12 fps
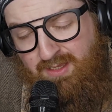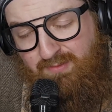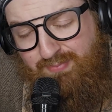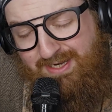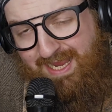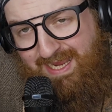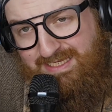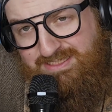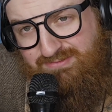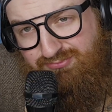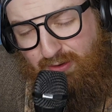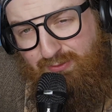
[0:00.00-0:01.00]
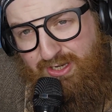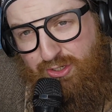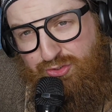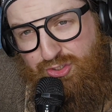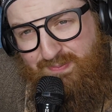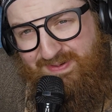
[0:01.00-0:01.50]
But guys, I want to hear
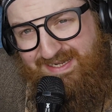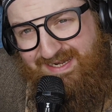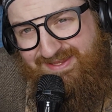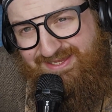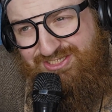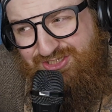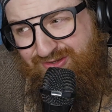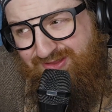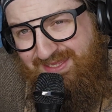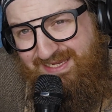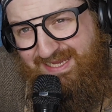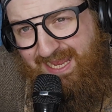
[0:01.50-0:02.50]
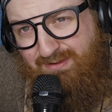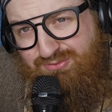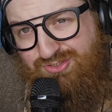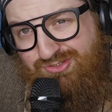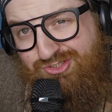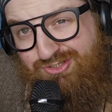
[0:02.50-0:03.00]
your opinion on this. Do you think caps
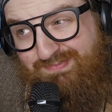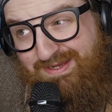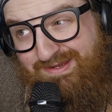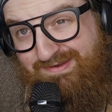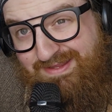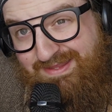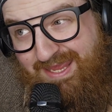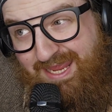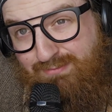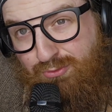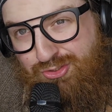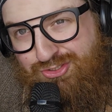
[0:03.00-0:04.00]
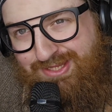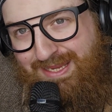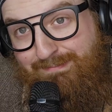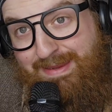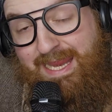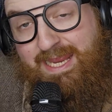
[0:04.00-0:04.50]
should be in the game, or should they
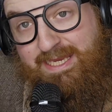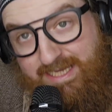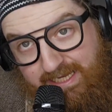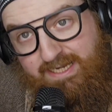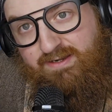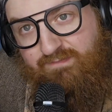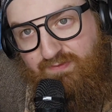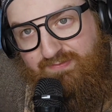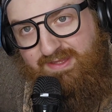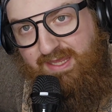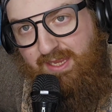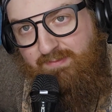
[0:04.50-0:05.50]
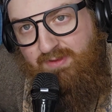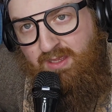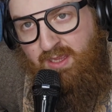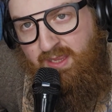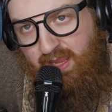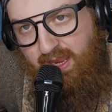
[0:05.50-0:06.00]
be yeeted from the game
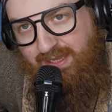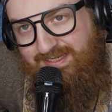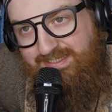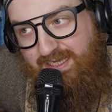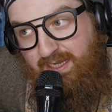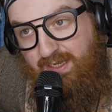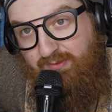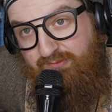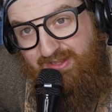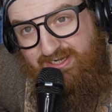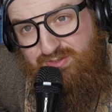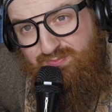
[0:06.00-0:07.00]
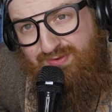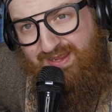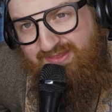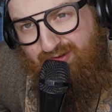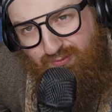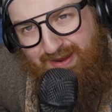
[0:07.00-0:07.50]
and let us play
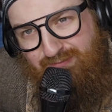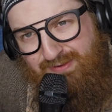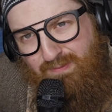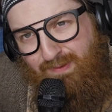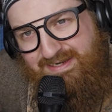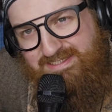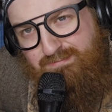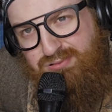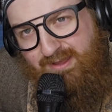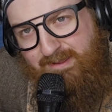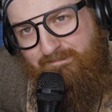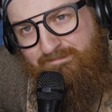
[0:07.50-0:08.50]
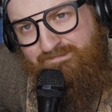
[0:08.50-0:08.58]
the way we want to play?